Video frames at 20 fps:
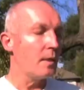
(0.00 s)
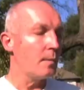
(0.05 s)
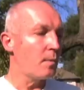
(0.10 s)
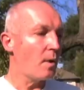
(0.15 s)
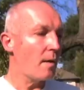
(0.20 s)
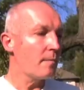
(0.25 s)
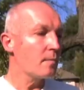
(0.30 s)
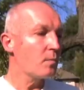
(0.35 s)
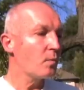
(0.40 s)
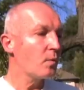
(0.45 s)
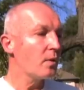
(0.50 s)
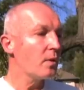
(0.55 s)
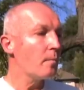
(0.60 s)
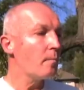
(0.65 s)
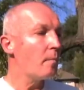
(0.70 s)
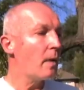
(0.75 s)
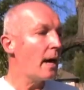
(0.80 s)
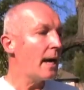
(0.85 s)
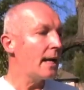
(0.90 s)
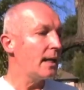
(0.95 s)
The problem with the
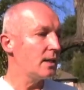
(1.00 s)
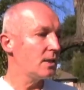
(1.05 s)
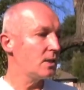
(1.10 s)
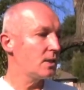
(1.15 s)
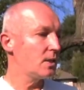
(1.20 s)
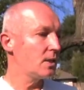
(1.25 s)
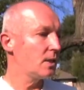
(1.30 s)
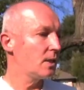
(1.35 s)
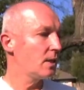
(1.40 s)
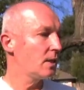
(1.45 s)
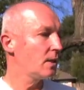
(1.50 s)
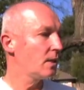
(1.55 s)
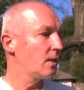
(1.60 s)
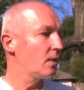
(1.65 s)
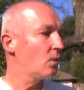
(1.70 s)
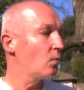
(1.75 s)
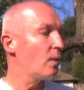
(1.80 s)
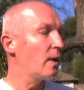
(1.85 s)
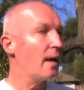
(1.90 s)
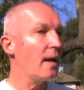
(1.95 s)
mites
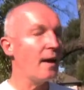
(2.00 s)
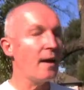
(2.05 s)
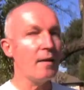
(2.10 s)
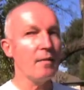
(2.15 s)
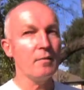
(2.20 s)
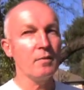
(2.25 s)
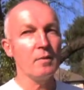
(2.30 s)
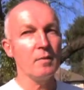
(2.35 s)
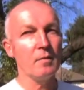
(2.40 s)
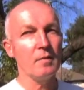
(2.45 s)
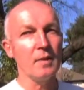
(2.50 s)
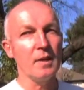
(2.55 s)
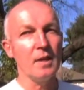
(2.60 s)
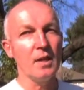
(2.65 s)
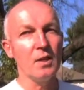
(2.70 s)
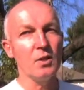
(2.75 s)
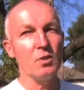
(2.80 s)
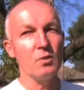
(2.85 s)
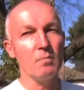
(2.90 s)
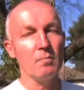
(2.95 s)
that we have
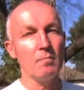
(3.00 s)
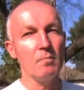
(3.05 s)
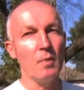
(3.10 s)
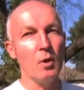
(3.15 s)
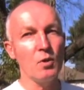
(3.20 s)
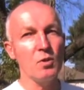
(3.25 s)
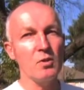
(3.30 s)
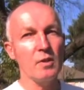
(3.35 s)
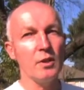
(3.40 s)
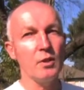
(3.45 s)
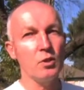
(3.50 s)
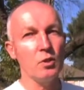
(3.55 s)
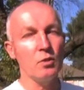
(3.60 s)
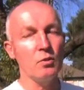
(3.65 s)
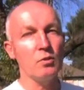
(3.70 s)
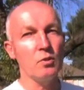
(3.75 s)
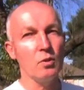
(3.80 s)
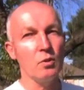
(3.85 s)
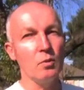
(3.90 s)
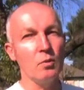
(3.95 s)
is mostly
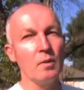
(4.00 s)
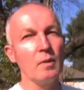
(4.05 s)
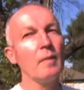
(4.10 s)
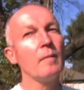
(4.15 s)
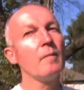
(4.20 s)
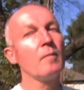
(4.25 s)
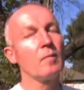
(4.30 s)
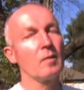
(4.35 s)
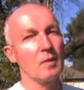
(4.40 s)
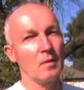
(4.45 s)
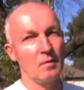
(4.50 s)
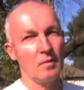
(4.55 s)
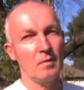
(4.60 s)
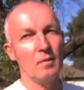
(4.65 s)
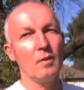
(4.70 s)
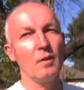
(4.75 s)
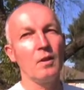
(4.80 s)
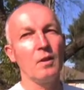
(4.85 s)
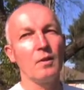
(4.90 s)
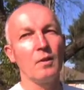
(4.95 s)
due to
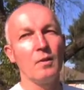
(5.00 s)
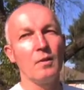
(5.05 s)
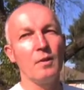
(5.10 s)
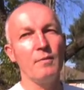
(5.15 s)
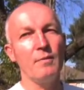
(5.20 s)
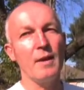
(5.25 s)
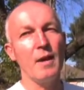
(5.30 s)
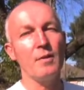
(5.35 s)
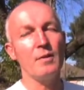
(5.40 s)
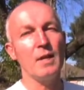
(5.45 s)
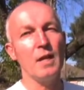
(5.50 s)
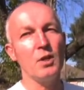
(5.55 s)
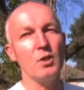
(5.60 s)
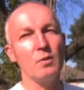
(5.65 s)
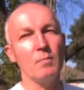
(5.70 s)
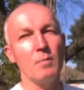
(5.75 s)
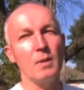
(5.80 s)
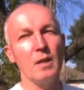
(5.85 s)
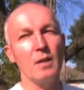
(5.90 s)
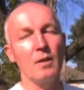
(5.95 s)
the
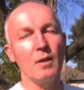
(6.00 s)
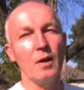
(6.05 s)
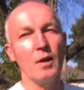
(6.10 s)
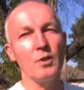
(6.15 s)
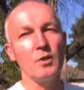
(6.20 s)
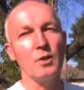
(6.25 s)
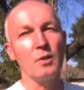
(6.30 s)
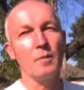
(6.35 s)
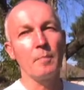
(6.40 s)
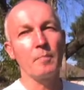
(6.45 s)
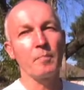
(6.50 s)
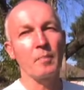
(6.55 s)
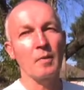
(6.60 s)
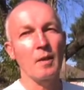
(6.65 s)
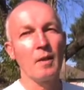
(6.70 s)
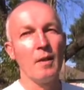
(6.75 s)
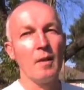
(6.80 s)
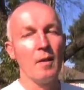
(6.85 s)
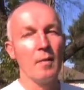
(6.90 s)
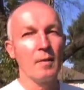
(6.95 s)
foundation being larger.
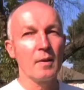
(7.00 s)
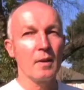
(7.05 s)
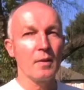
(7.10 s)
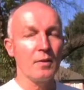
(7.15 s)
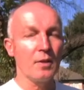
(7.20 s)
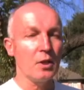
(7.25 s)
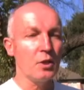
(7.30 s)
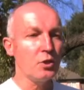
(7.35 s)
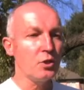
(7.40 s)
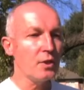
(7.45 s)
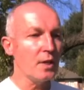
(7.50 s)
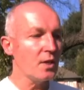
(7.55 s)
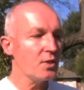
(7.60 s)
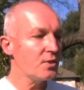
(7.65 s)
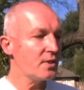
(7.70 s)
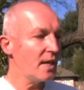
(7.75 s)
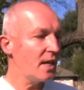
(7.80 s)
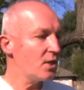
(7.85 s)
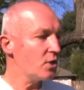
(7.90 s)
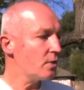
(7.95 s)
The
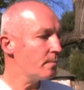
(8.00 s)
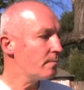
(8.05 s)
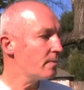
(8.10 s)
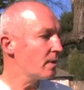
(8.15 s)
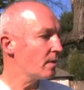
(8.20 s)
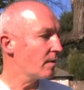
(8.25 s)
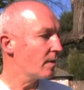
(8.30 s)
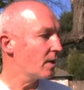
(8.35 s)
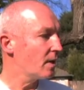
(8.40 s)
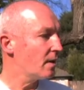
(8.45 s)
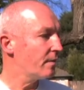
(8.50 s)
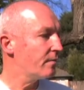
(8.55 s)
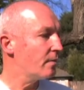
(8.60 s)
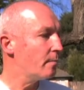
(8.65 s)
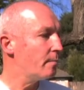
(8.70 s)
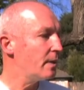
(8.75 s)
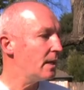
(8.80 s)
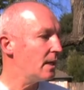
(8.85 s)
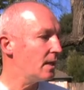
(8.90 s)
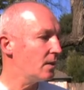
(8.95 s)
gestation period of the
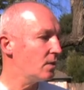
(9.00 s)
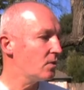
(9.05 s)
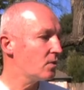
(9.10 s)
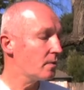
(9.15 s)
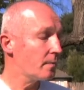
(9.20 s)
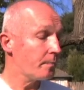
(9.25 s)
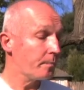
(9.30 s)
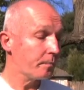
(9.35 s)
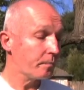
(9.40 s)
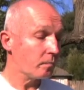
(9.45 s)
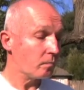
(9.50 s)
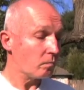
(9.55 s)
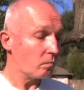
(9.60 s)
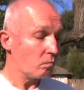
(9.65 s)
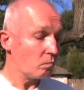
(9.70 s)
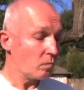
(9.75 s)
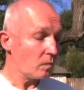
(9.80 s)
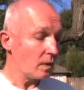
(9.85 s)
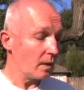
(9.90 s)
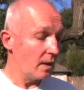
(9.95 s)
bees,
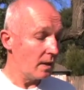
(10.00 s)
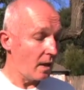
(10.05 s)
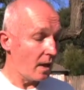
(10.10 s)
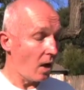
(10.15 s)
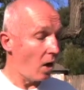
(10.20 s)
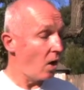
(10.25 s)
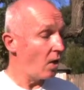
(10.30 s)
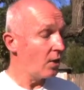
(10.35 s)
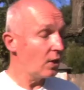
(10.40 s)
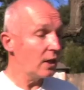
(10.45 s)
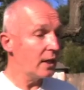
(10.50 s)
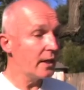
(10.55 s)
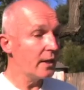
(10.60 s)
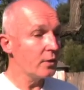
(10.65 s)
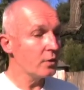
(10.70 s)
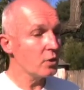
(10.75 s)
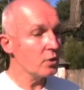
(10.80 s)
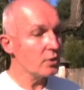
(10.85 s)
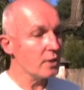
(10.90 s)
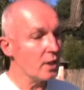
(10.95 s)
all the
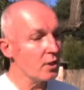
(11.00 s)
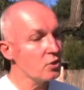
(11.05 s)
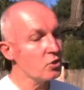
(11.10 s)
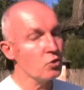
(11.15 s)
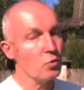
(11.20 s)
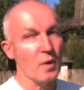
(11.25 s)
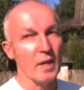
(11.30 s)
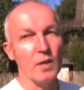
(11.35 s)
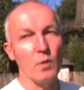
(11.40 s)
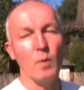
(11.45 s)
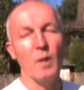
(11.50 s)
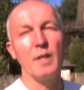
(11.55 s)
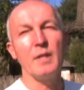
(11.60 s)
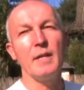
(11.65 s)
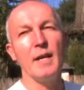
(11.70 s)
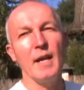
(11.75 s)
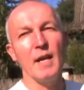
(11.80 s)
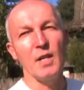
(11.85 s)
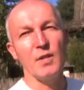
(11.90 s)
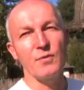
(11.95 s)
literature says 21
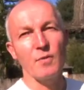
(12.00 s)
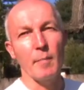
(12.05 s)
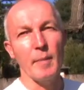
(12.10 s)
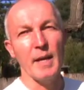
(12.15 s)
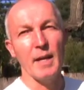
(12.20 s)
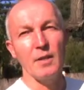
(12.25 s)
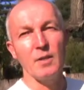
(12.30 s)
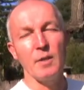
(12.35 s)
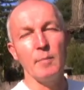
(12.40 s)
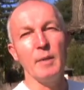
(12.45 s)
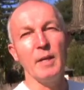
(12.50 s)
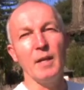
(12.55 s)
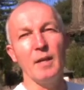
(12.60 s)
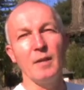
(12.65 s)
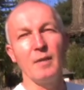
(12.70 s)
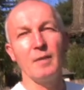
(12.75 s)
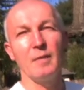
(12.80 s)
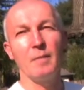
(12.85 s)
days from egg to bee.